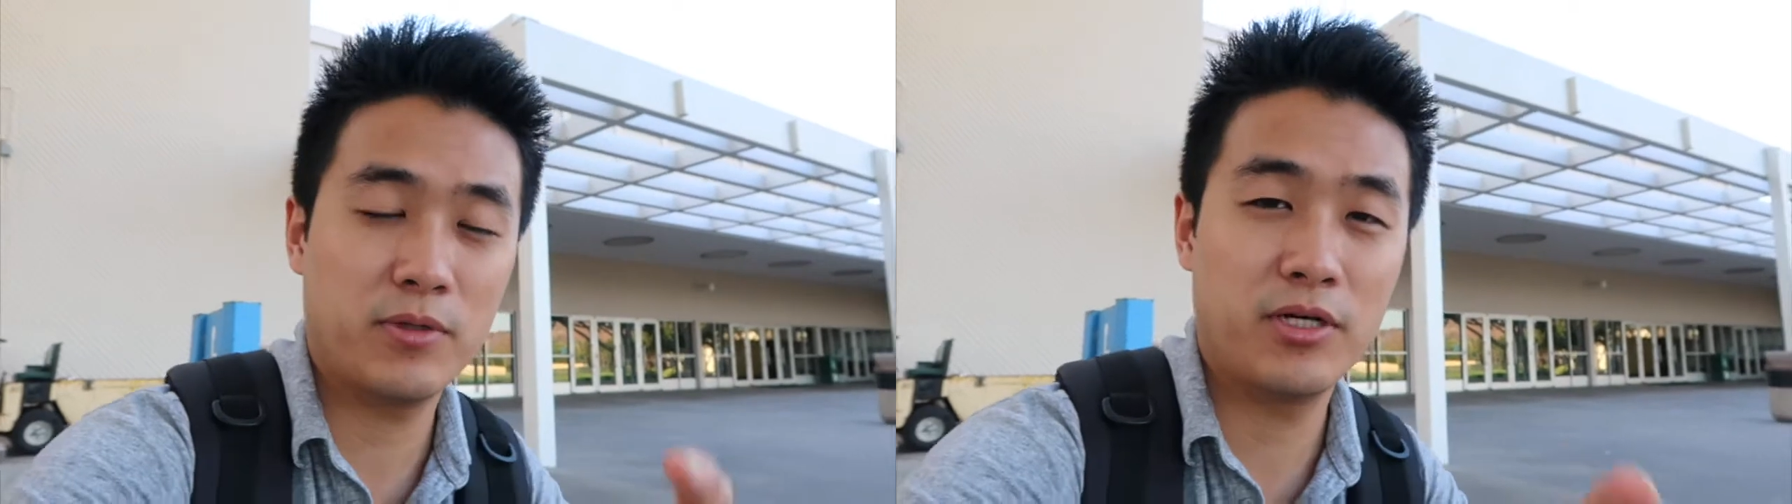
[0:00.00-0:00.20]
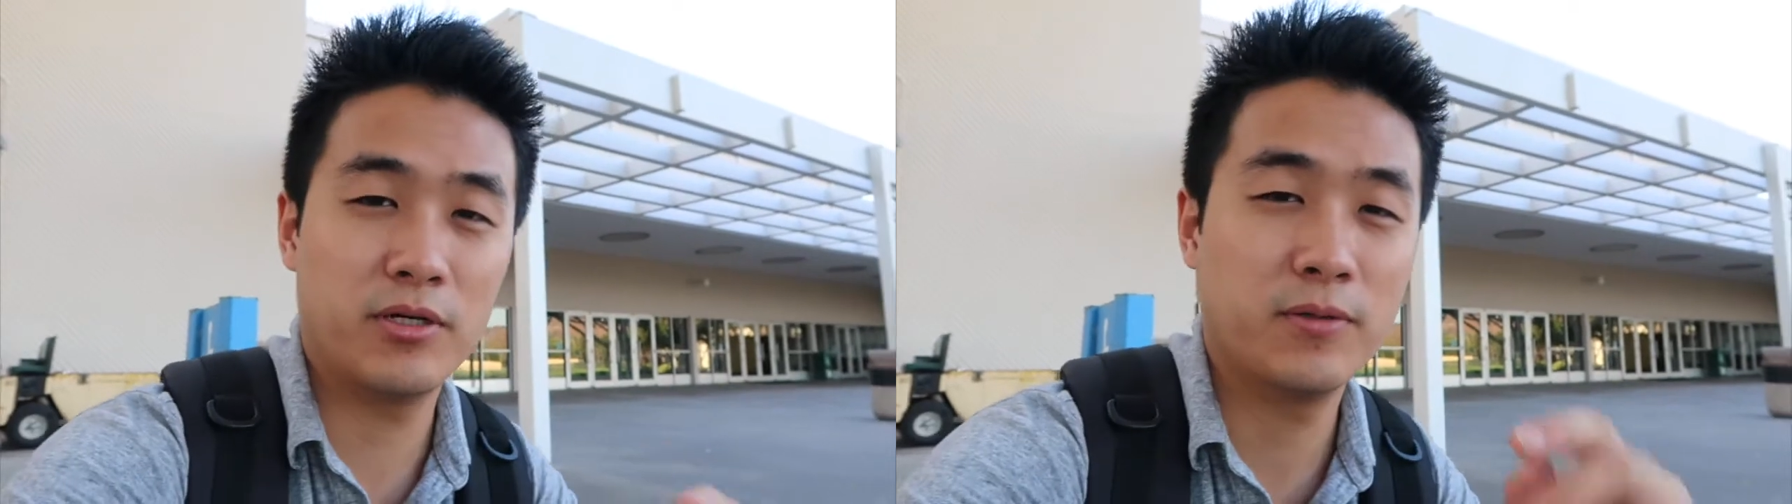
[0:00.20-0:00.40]

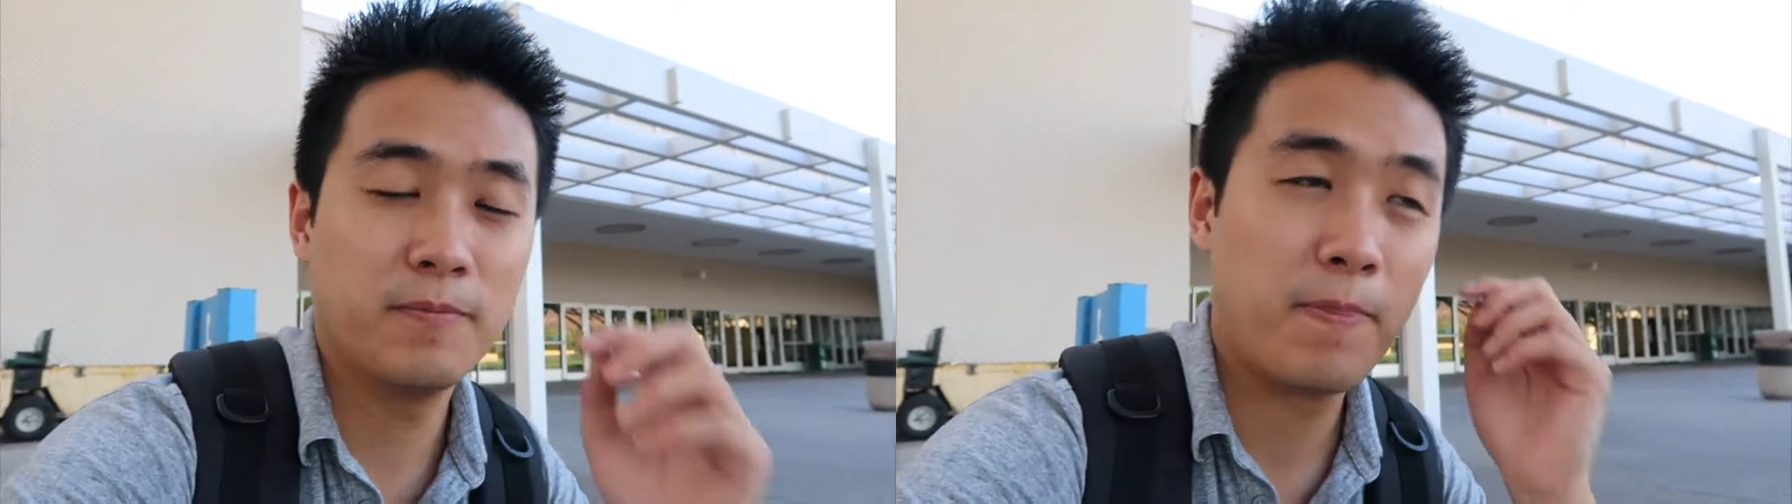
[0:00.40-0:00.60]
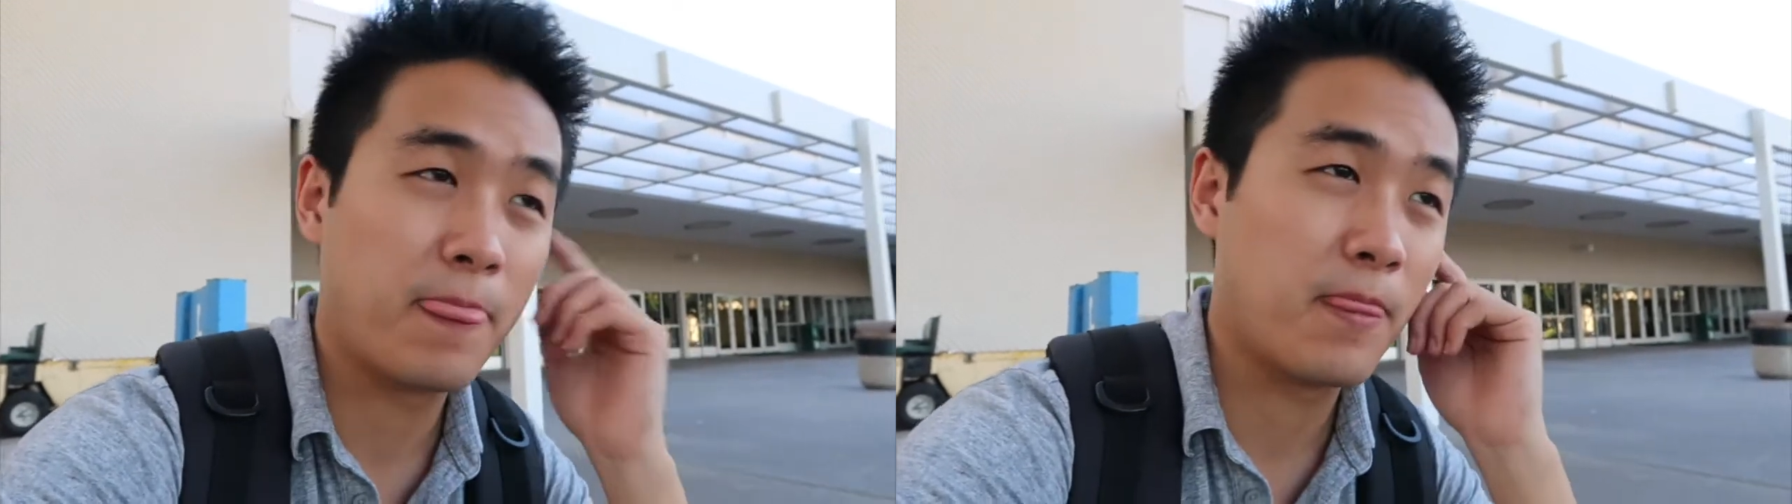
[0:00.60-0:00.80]
video,
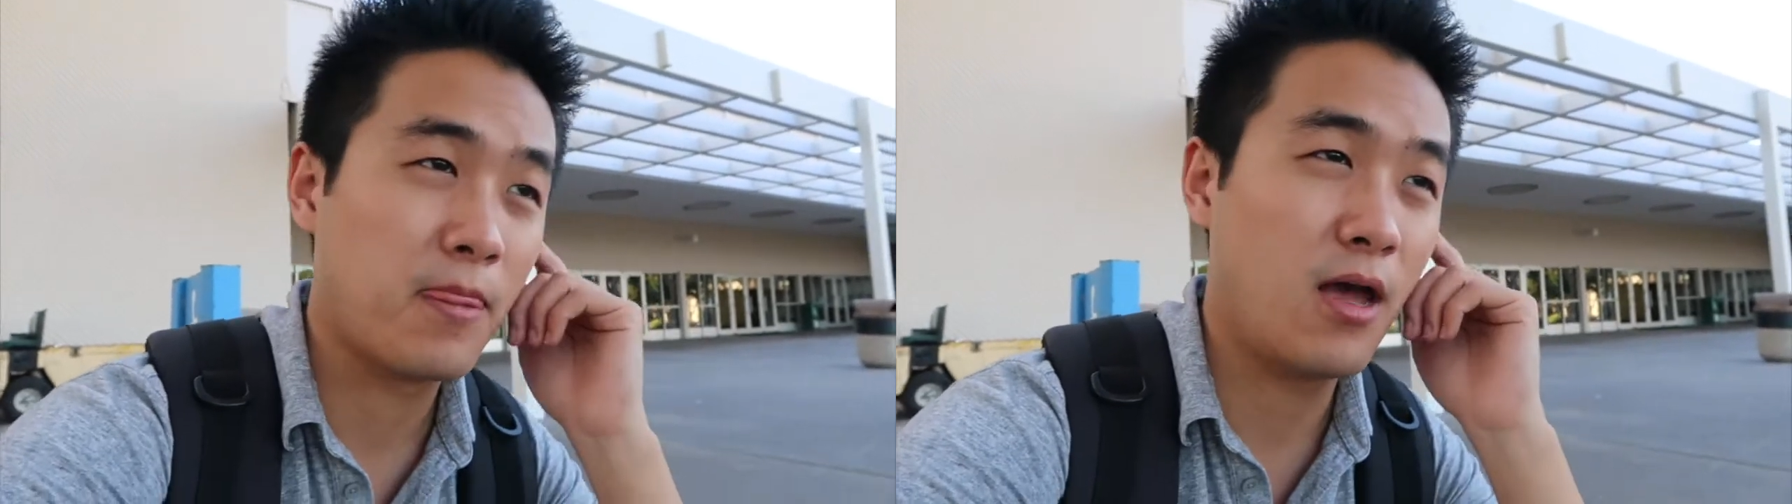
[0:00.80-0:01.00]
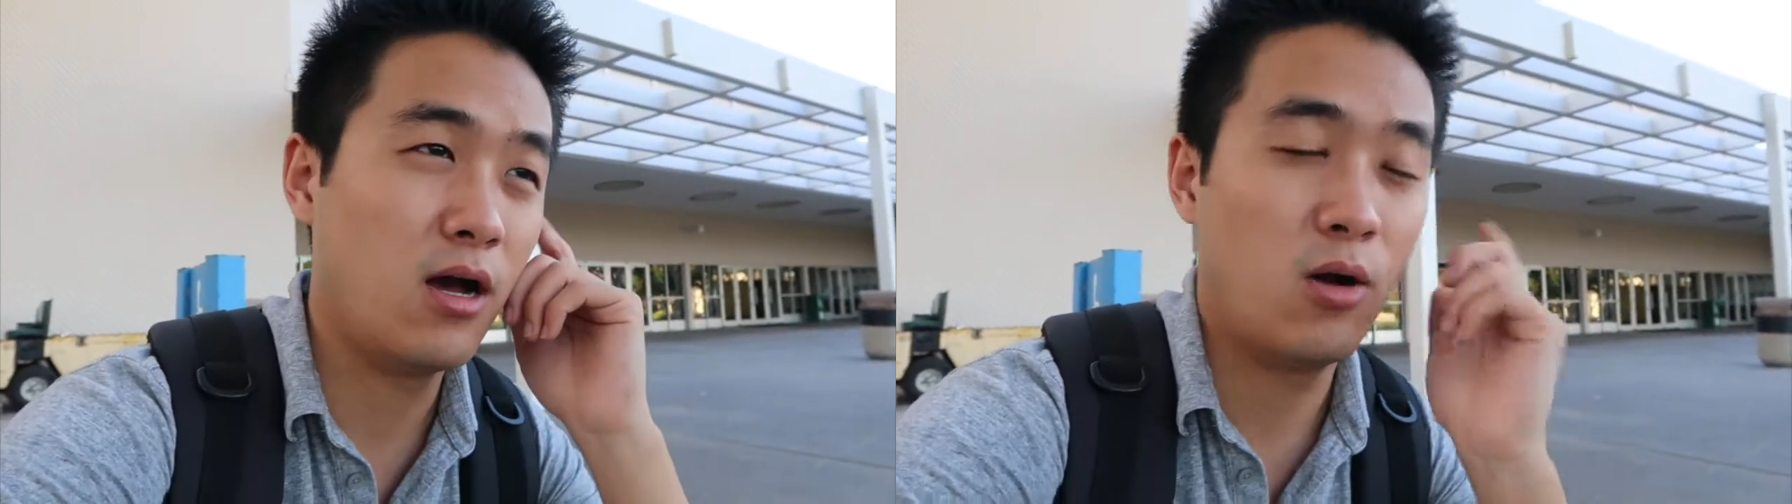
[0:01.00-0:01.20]

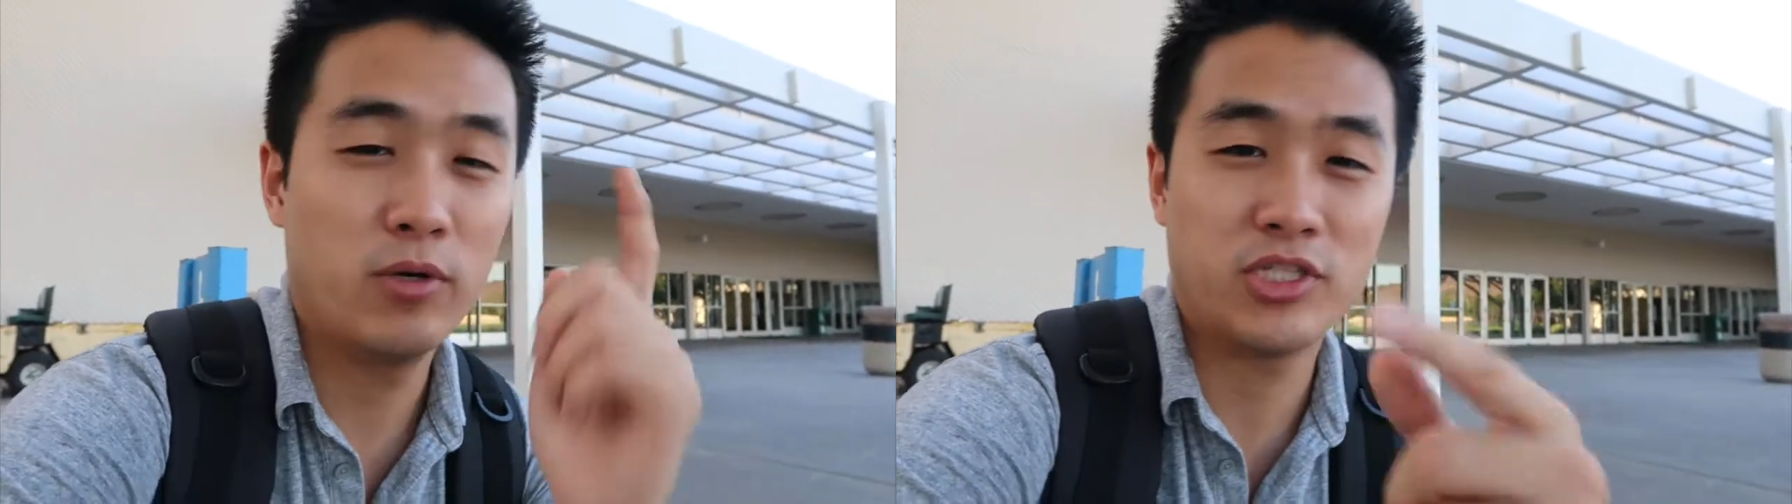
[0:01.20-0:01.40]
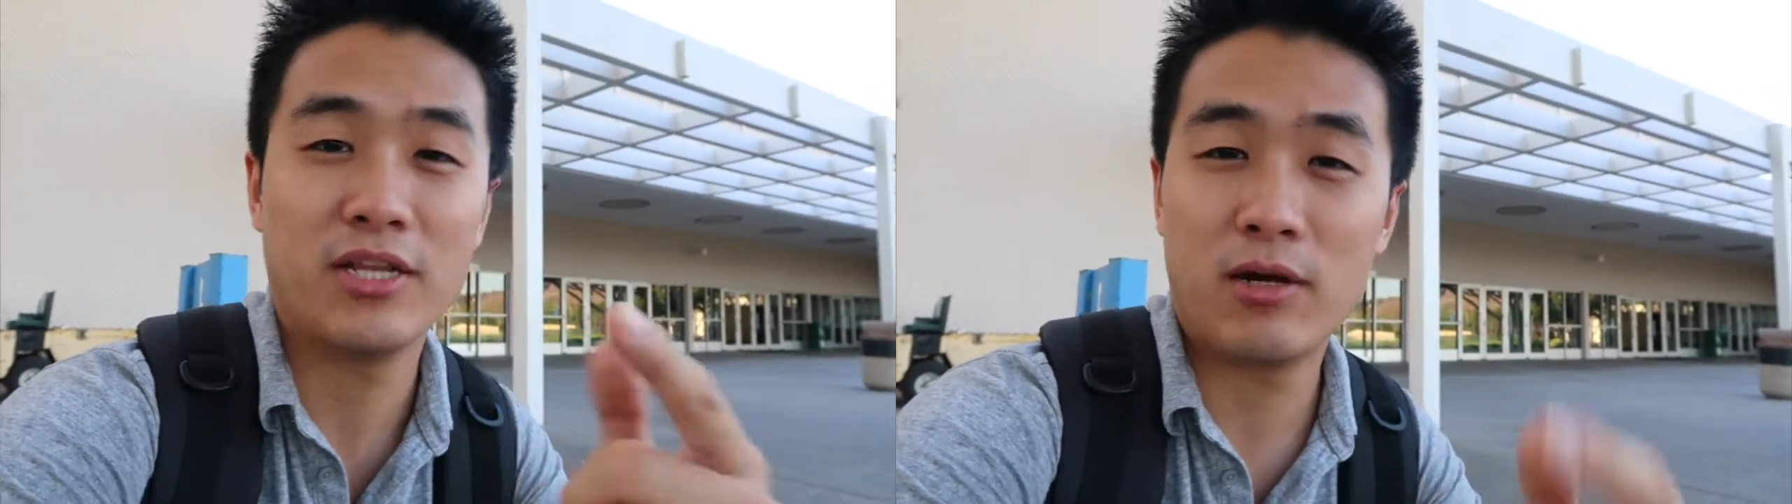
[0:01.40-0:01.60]

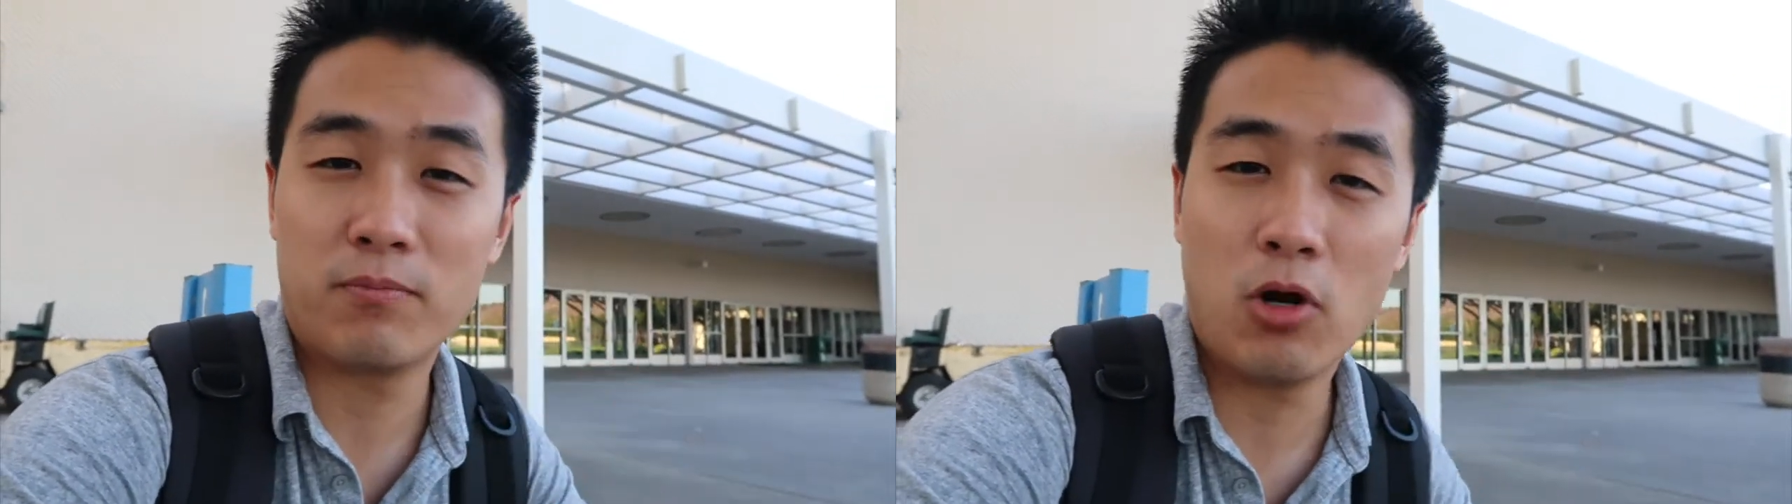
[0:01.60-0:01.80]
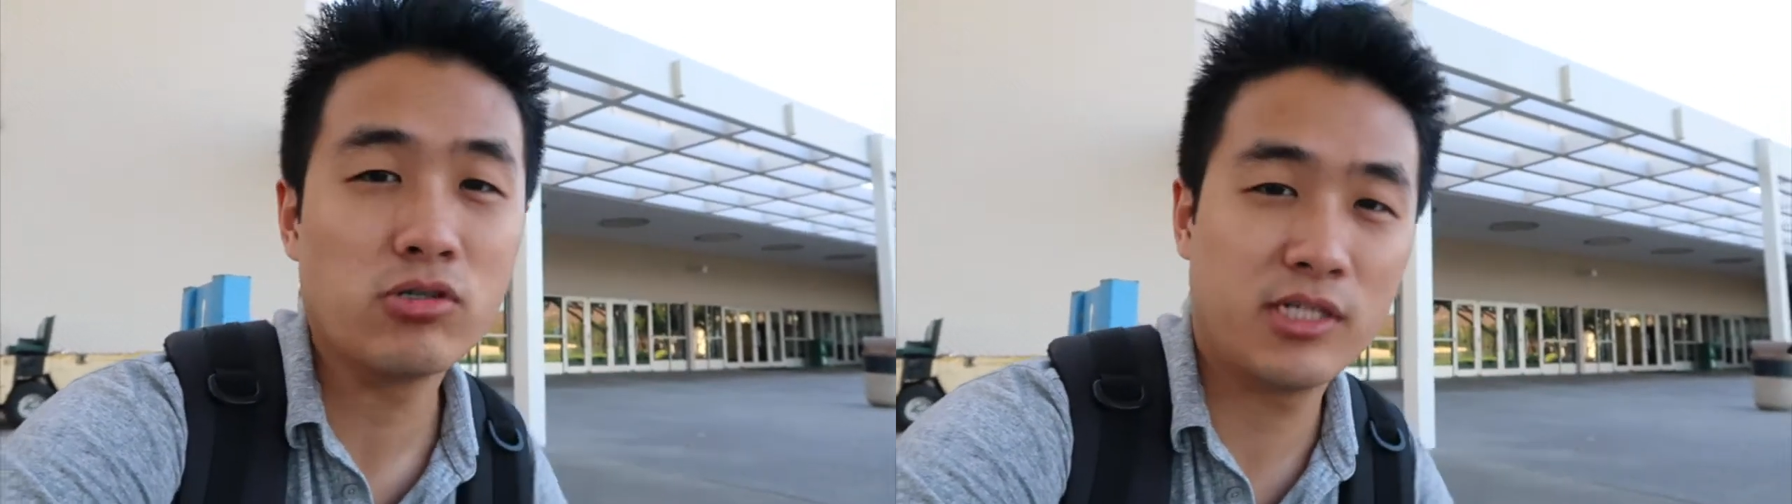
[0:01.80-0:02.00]
which I never
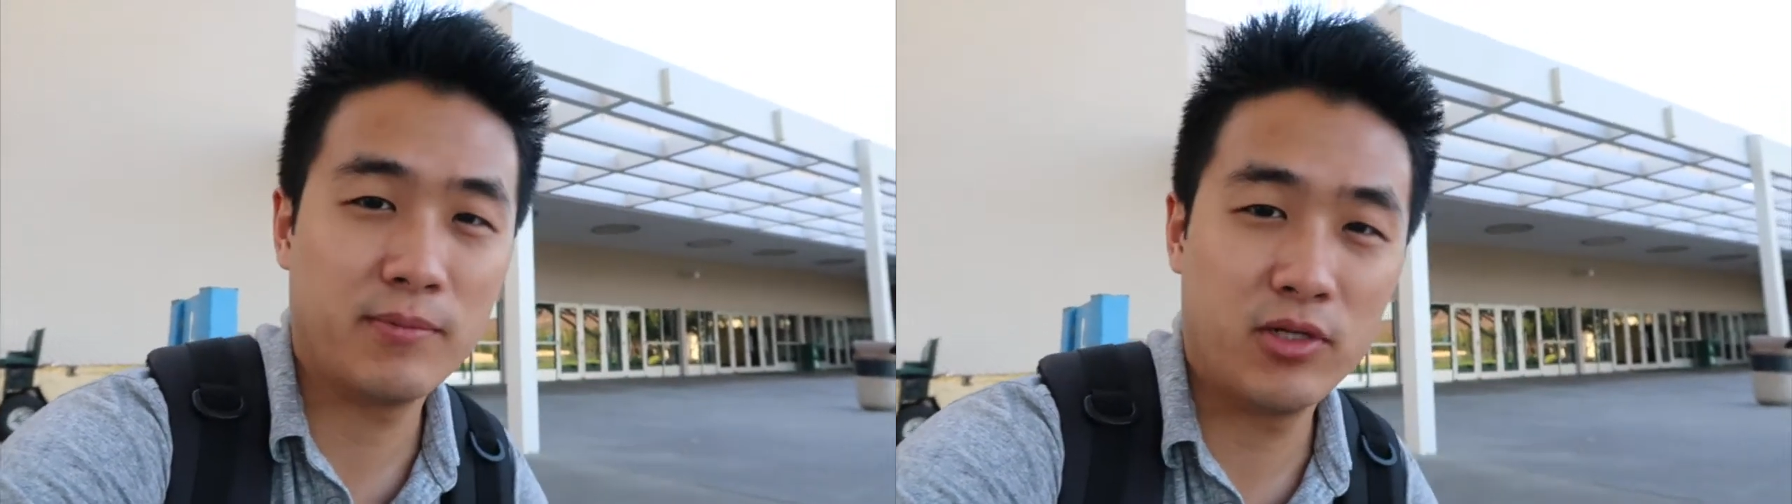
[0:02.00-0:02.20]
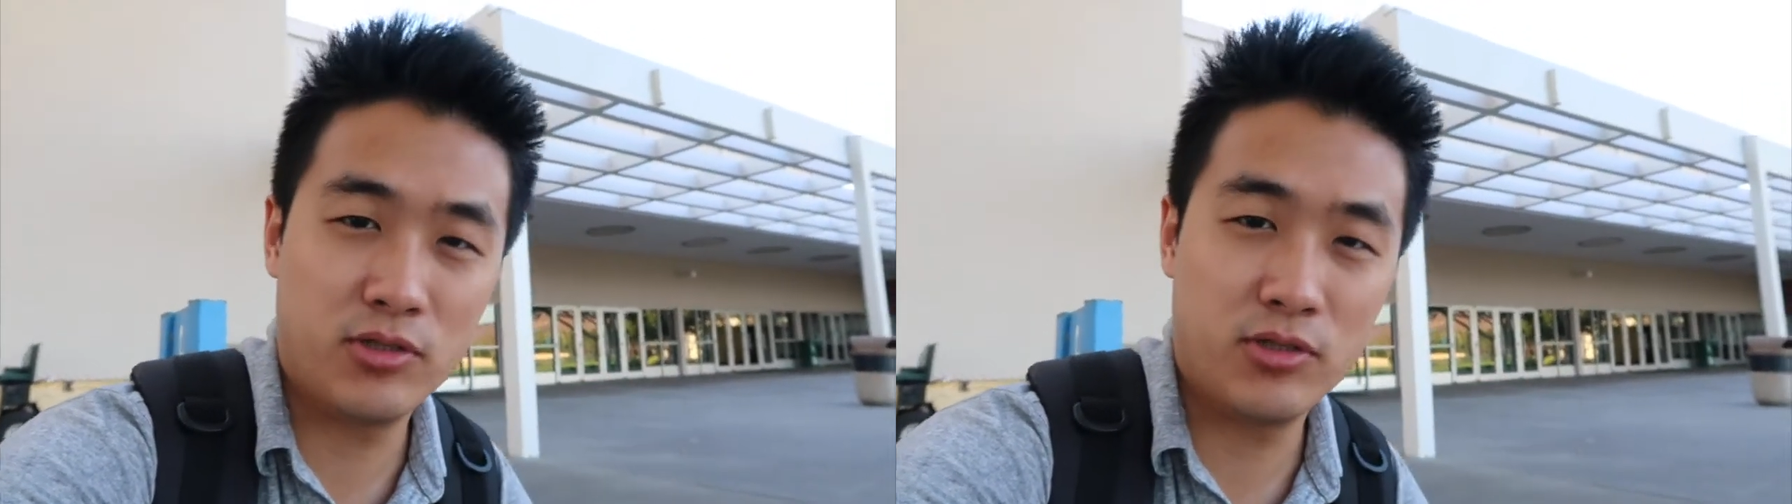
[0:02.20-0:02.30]
posted in my